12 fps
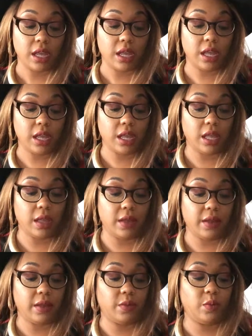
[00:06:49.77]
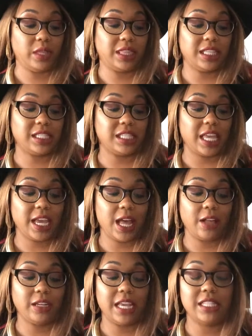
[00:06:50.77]
With the Slay
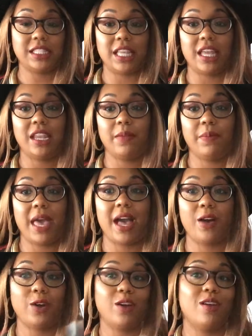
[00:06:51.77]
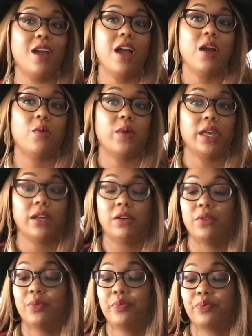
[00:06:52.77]
All Day setting powder,
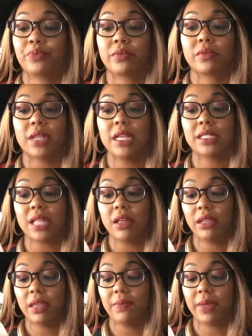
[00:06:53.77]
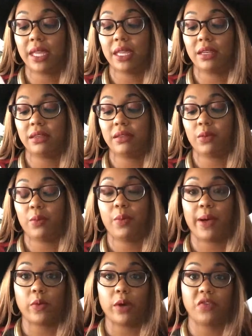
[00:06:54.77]
well, it's only been
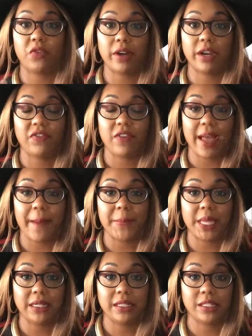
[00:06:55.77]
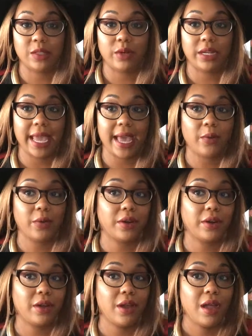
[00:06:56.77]
about, what, 45 minutes to an
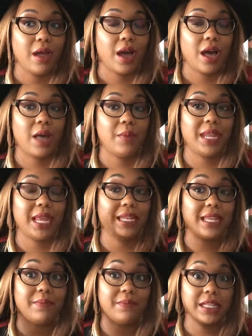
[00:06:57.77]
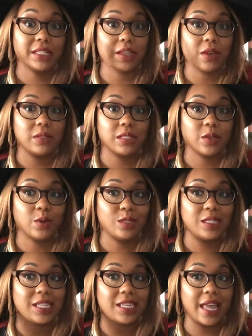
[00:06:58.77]
hour, and I did mix those two
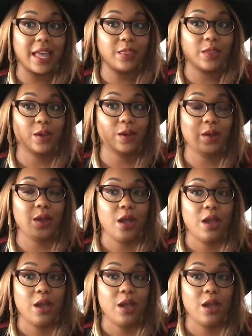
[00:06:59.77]
together,